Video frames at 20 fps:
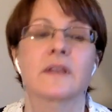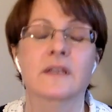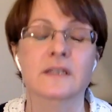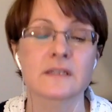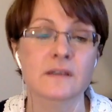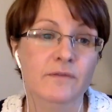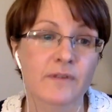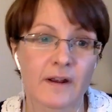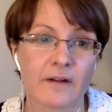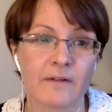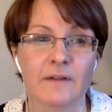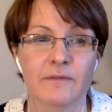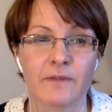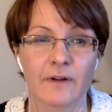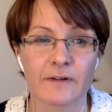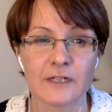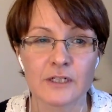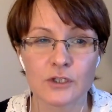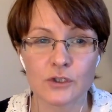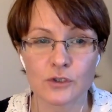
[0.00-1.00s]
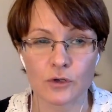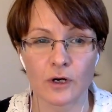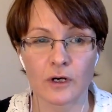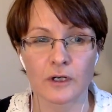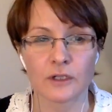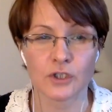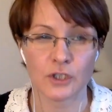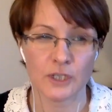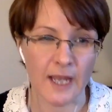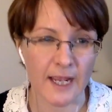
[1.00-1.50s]
there's a very, very strong
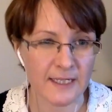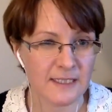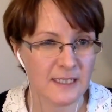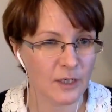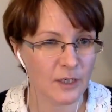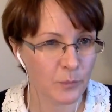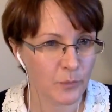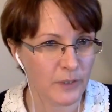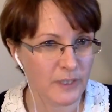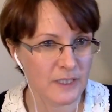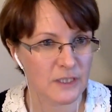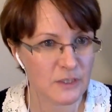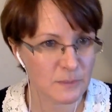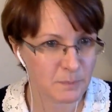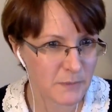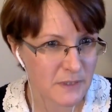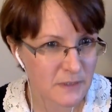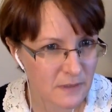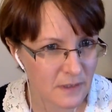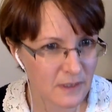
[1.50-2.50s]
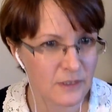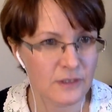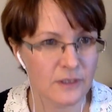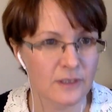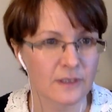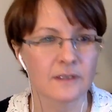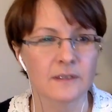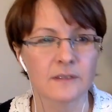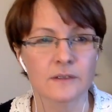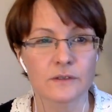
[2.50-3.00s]
genetic
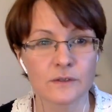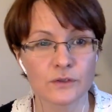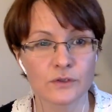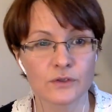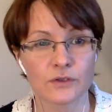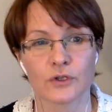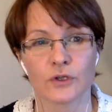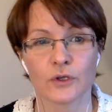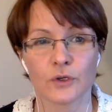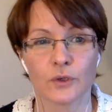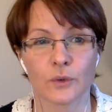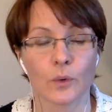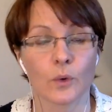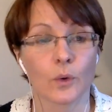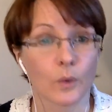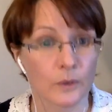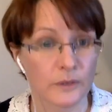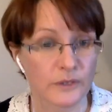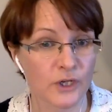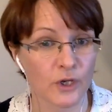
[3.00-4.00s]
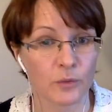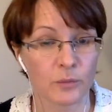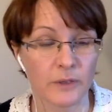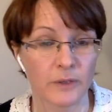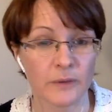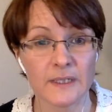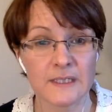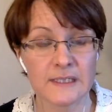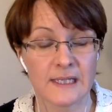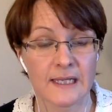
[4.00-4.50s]
predisposition to
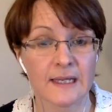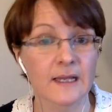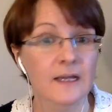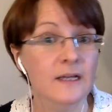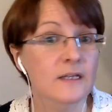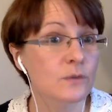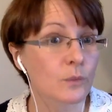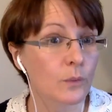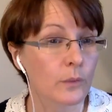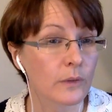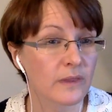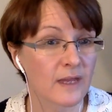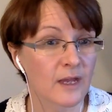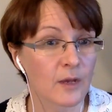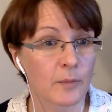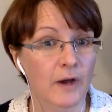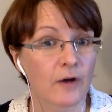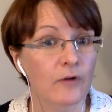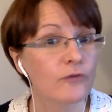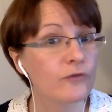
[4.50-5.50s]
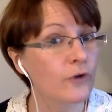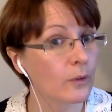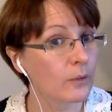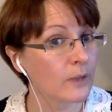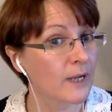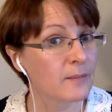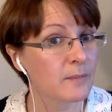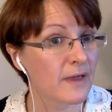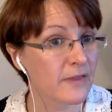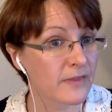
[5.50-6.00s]
autoimmunity. So when we think about
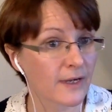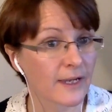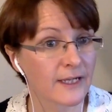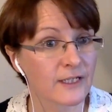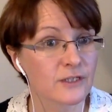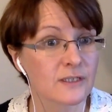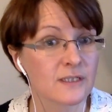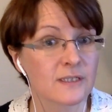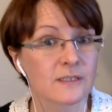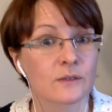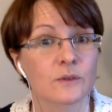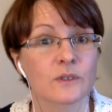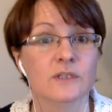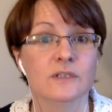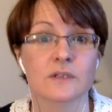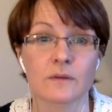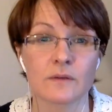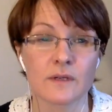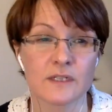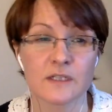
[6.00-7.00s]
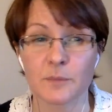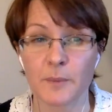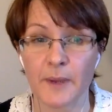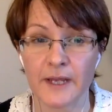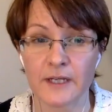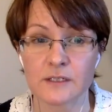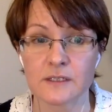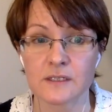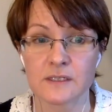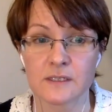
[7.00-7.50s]
folate methylation disorder, so these are
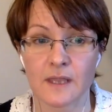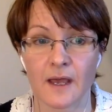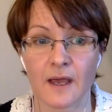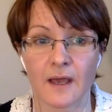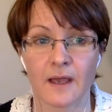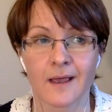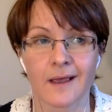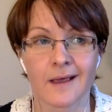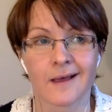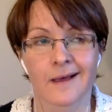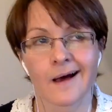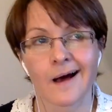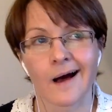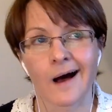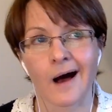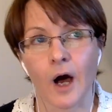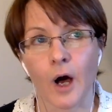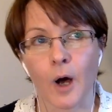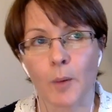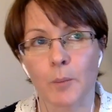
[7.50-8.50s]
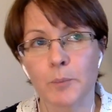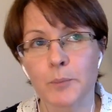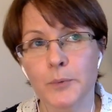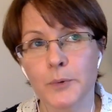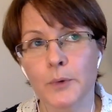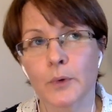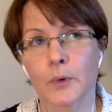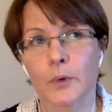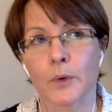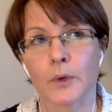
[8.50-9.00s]
patients that are
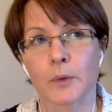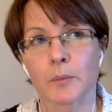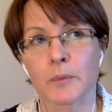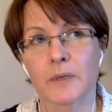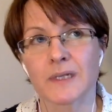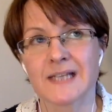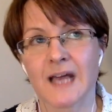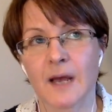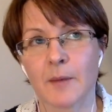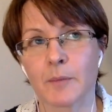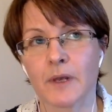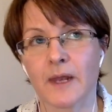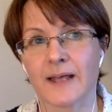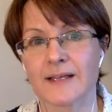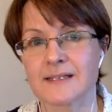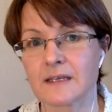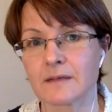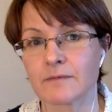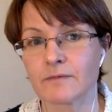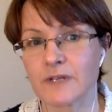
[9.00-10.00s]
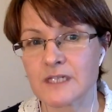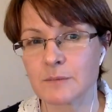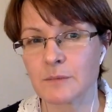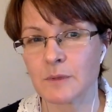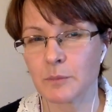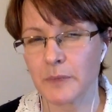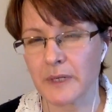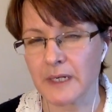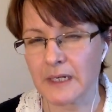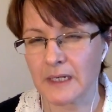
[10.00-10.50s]
born metabolizing
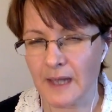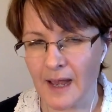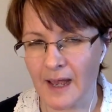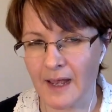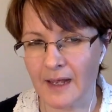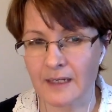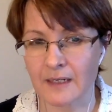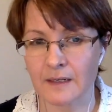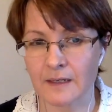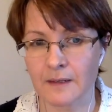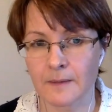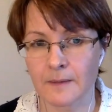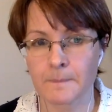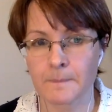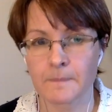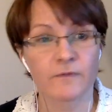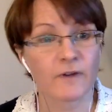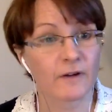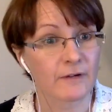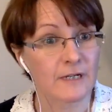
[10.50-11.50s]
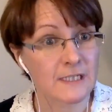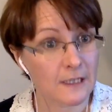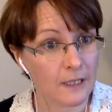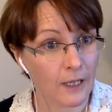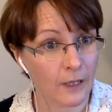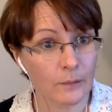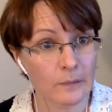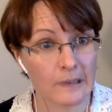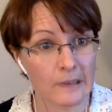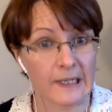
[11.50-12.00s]
vitamin B9 very
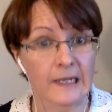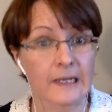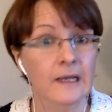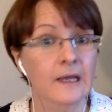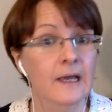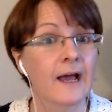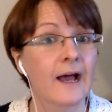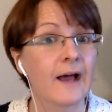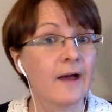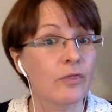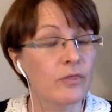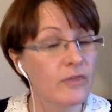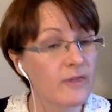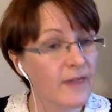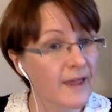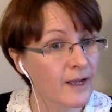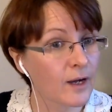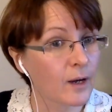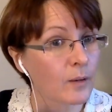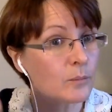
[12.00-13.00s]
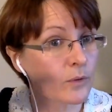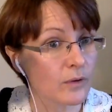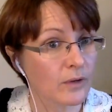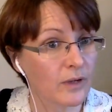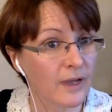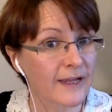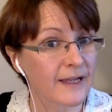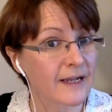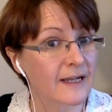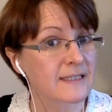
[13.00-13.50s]
slowly, and they are more
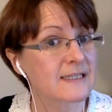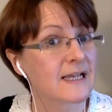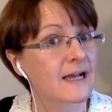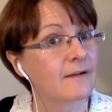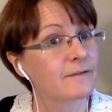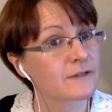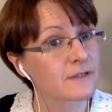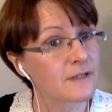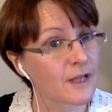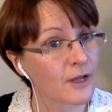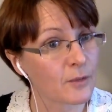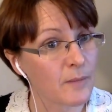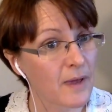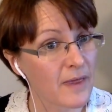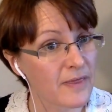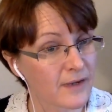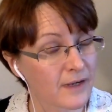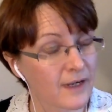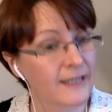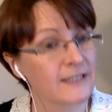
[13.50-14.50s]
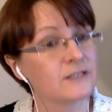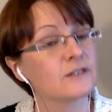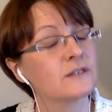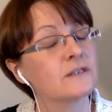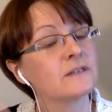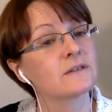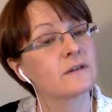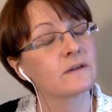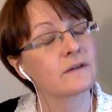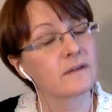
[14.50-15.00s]
likely to have slow
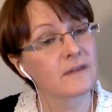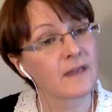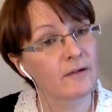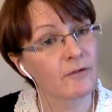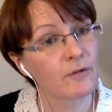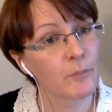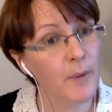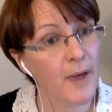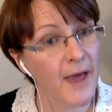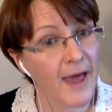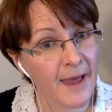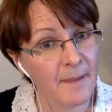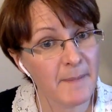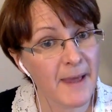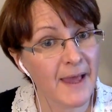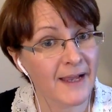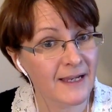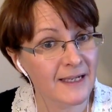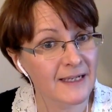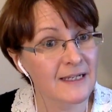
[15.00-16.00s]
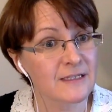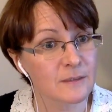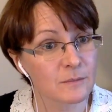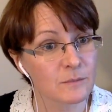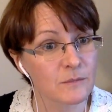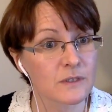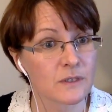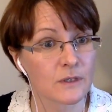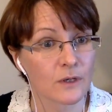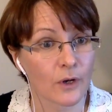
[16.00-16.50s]
methylation, so that their repair
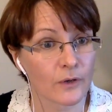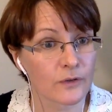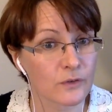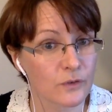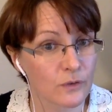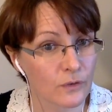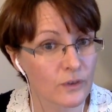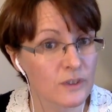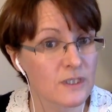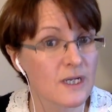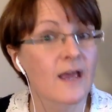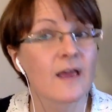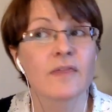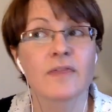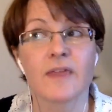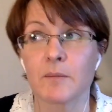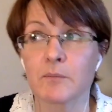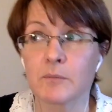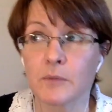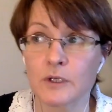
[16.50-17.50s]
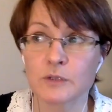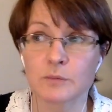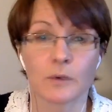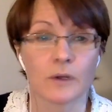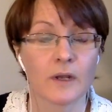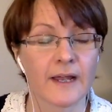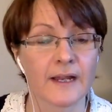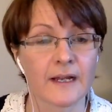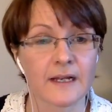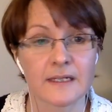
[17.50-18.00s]
mechanisms are not as good. They're much more
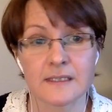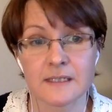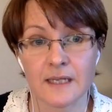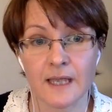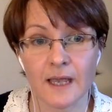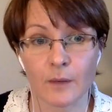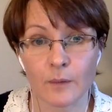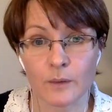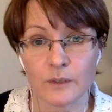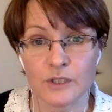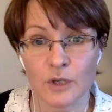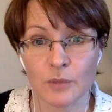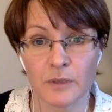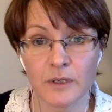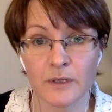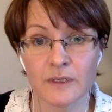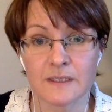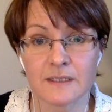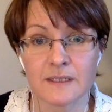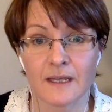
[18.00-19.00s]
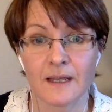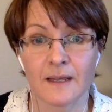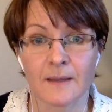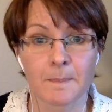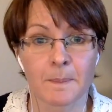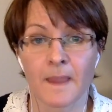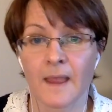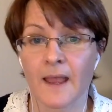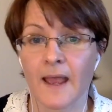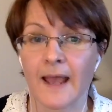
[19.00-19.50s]
likely to get autoimmunity.
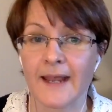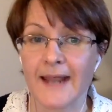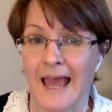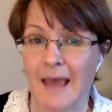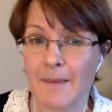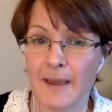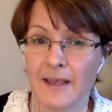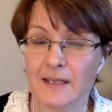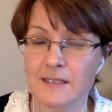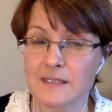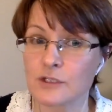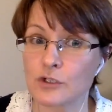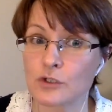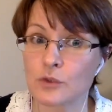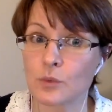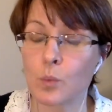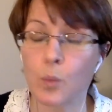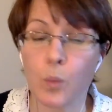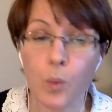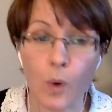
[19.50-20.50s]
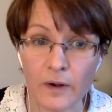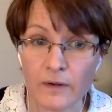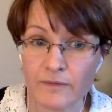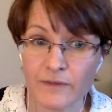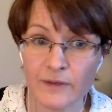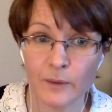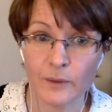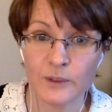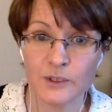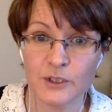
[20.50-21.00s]
And MS is just one of the
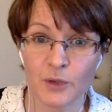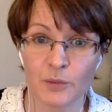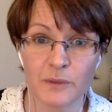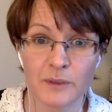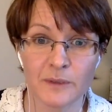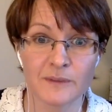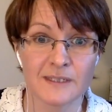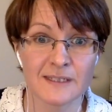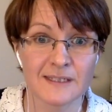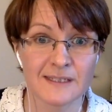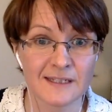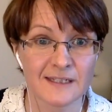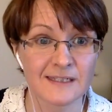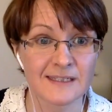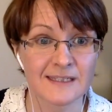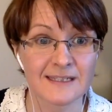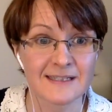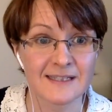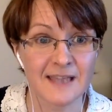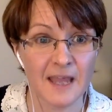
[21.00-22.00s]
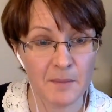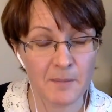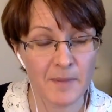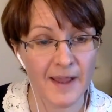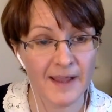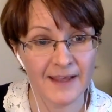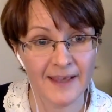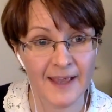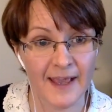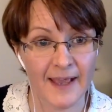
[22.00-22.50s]
autoimmune diseases they
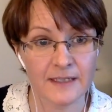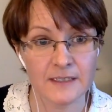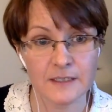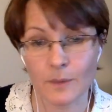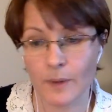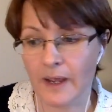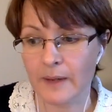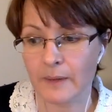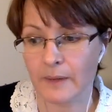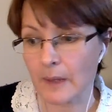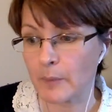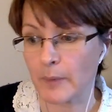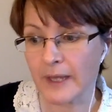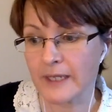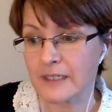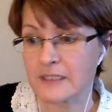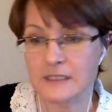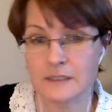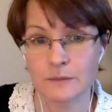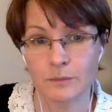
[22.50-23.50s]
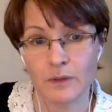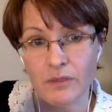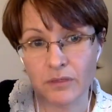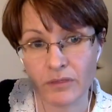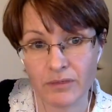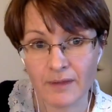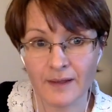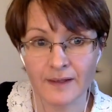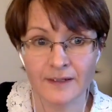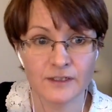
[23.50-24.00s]
may get. So I get patients with
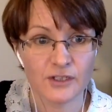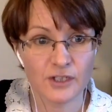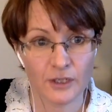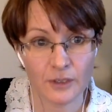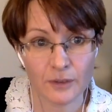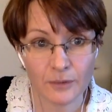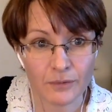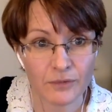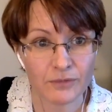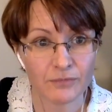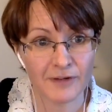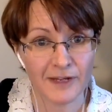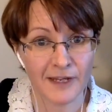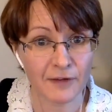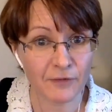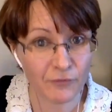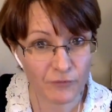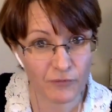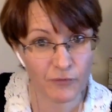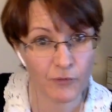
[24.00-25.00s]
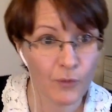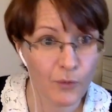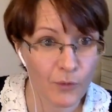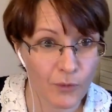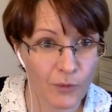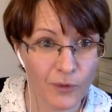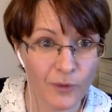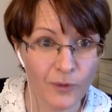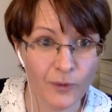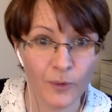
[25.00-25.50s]
2, 3,
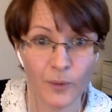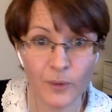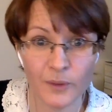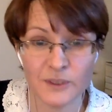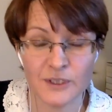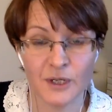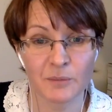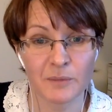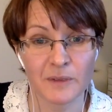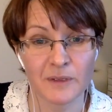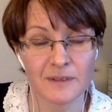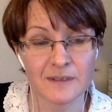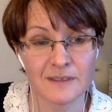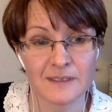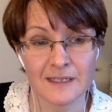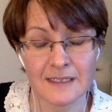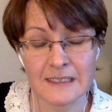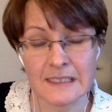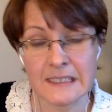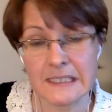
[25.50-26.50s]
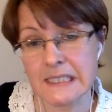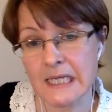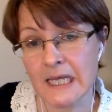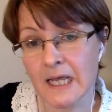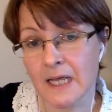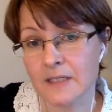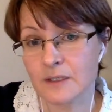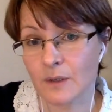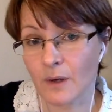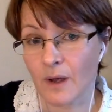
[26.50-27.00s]
4 autoimmune diseases.
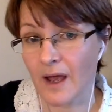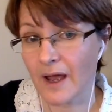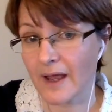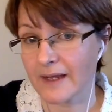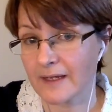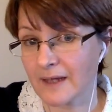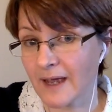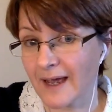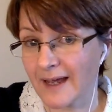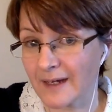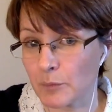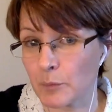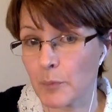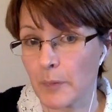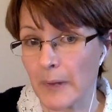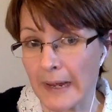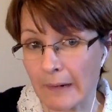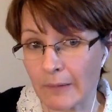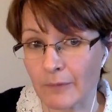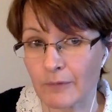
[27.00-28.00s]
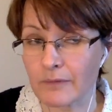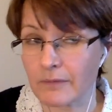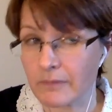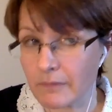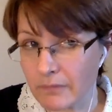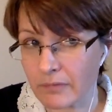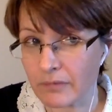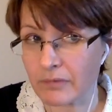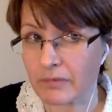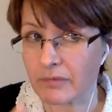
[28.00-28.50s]
So I'd had about
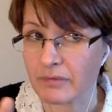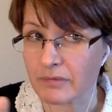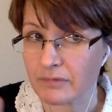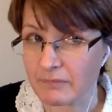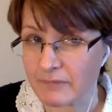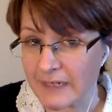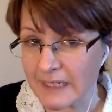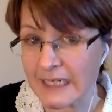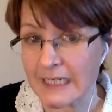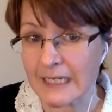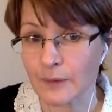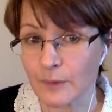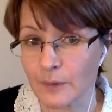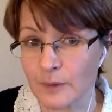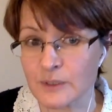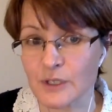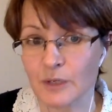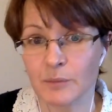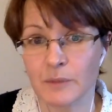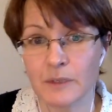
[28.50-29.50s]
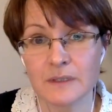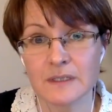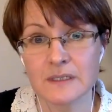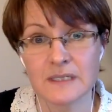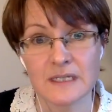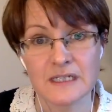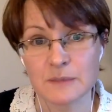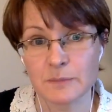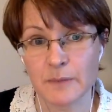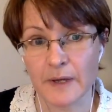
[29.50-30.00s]
3 autoimmune
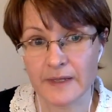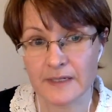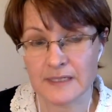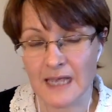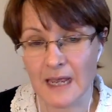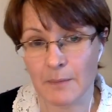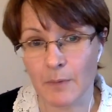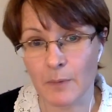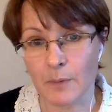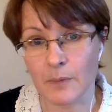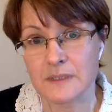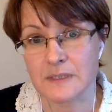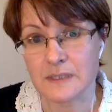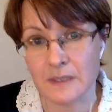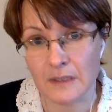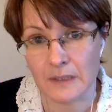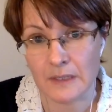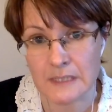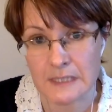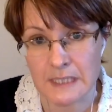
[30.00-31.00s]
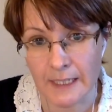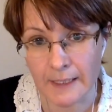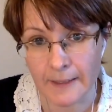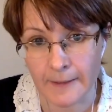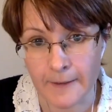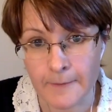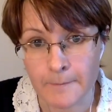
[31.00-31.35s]
diseases by the time I was 30.